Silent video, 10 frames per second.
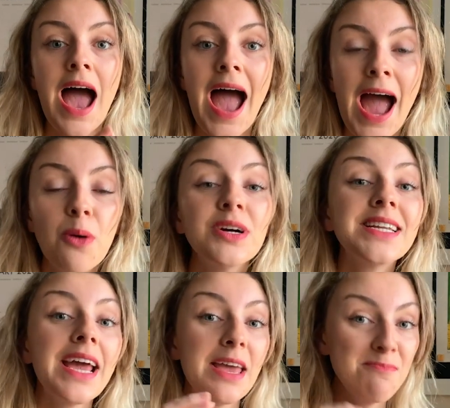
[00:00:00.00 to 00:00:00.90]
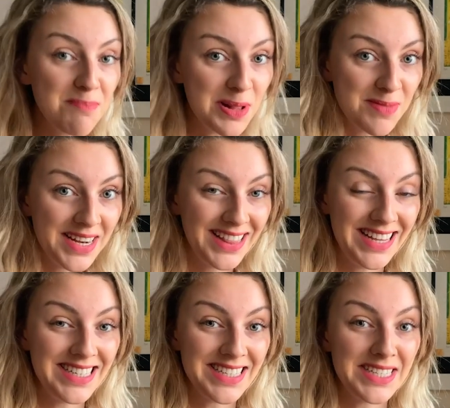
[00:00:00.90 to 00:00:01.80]
Howard implemented
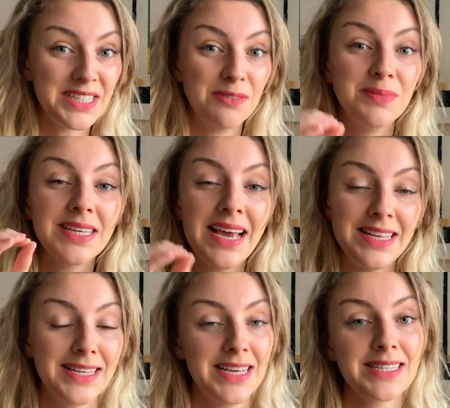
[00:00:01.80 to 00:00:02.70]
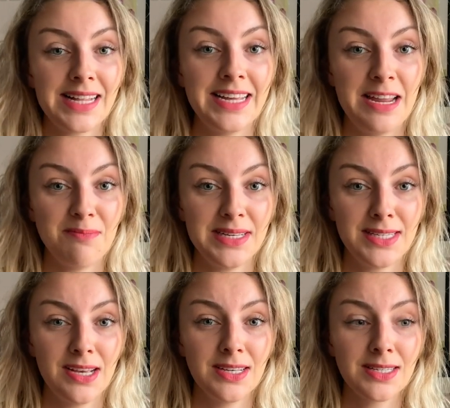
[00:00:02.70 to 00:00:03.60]
these systems into his cleaning
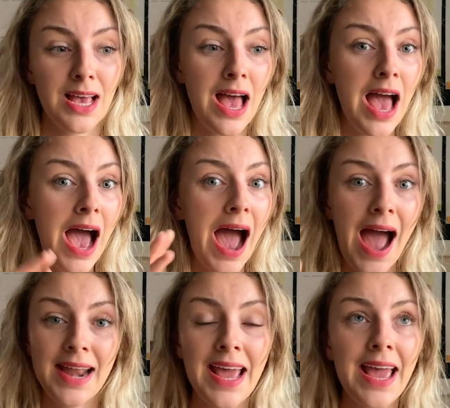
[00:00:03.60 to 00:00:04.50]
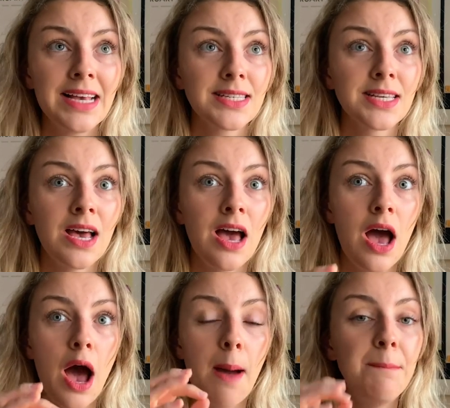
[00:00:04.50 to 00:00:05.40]
business, and it's
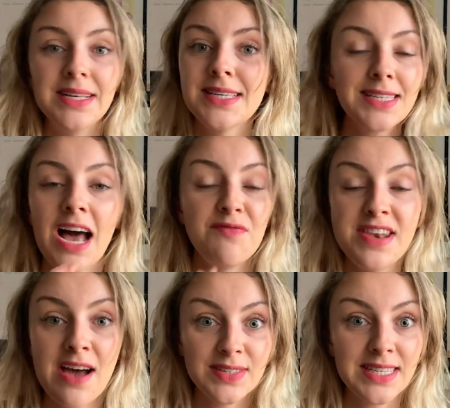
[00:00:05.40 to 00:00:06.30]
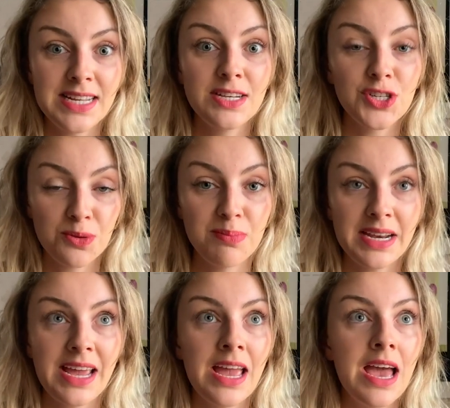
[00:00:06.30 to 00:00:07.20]
a business that I've never seen
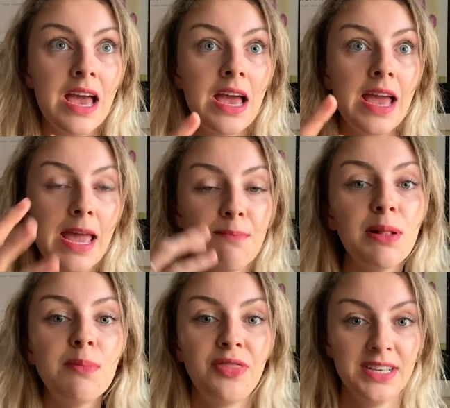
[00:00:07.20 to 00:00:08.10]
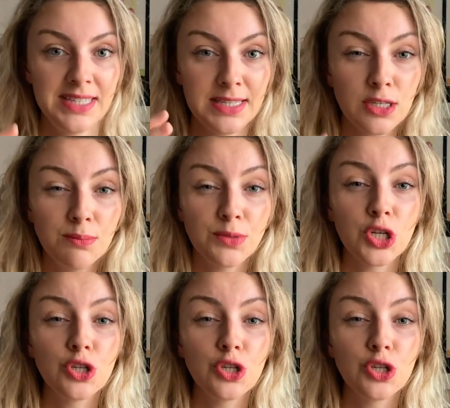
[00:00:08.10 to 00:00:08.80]
somebody implement the systems